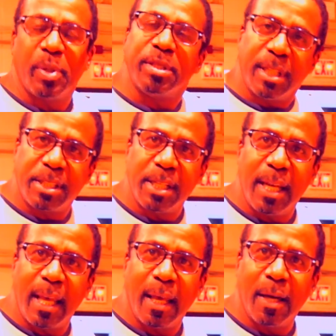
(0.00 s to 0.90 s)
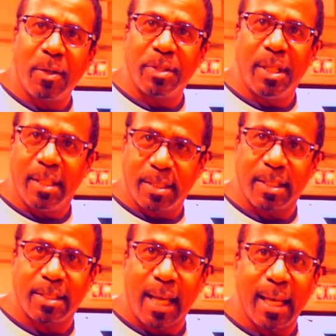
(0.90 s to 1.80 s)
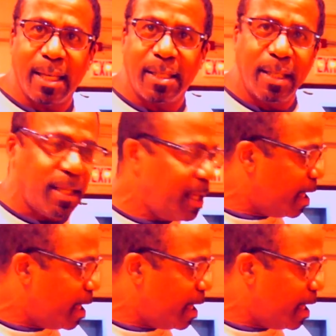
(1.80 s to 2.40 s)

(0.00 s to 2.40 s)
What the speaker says: position they held in the society,